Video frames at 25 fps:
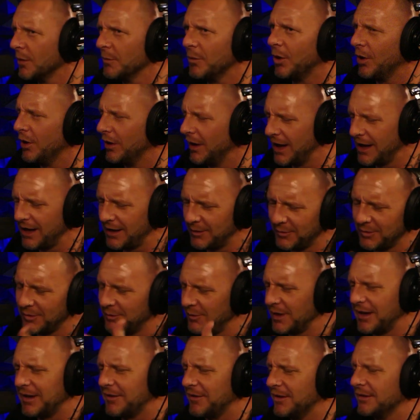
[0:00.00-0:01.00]

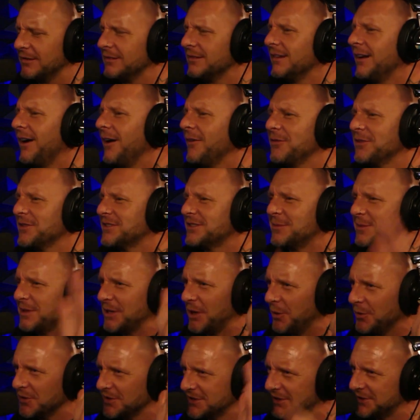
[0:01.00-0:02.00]
Wormhole, whatever. Oh, there's so
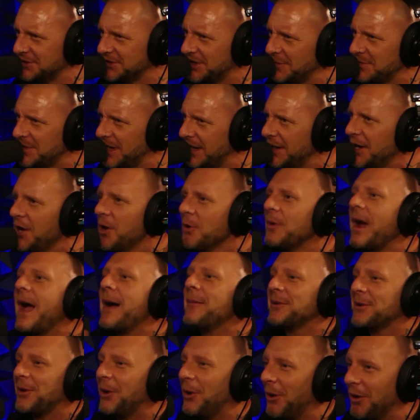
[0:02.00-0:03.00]
many holes to jump down.
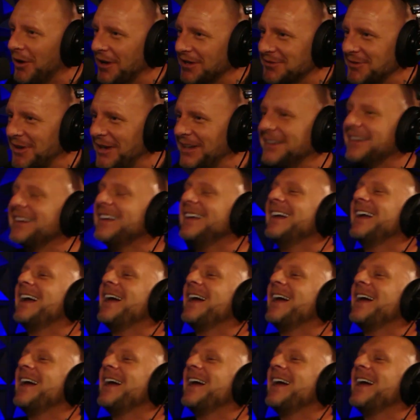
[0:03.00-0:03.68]
Rabbit hole. That's right.